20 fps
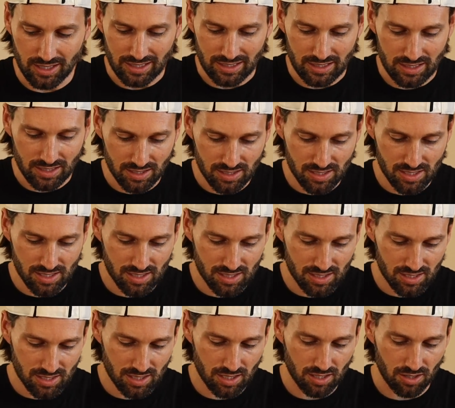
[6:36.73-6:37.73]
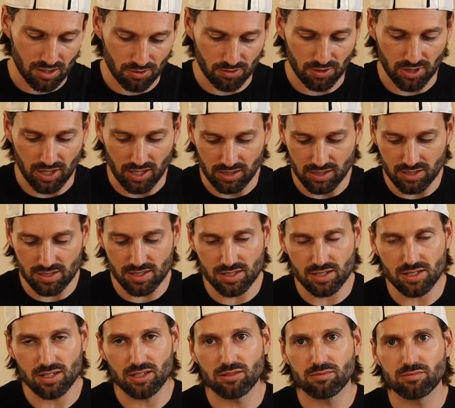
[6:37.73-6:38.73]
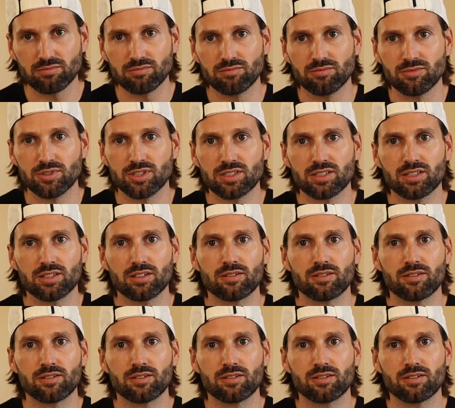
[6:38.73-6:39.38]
This seems